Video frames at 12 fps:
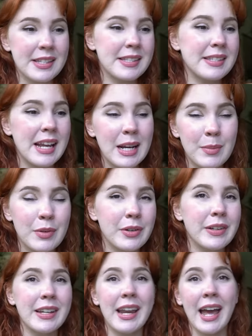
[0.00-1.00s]

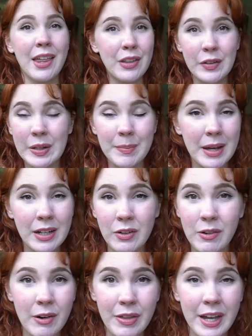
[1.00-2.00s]
sustainable and ethically made
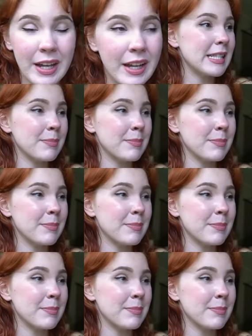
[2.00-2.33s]
clothing.